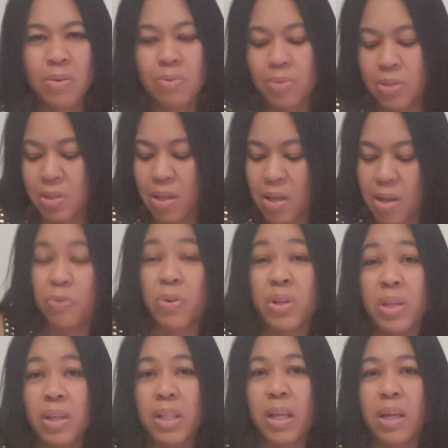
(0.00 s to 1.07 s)
use for
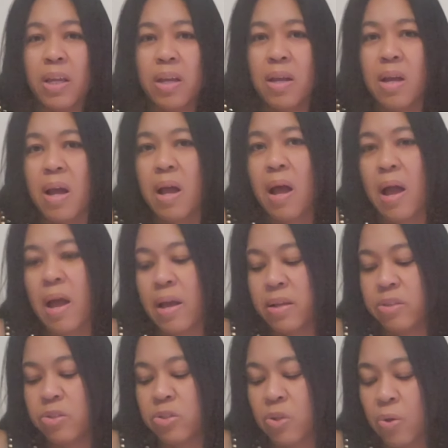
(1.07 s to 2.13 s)
healing.
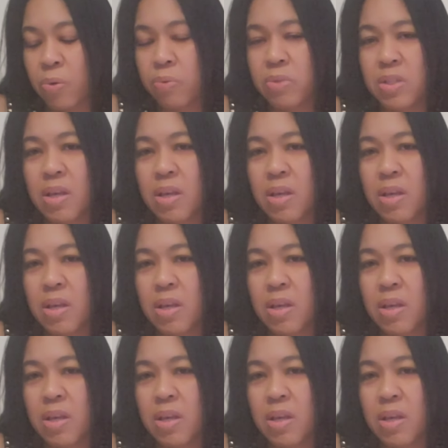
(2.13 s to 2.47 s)
And so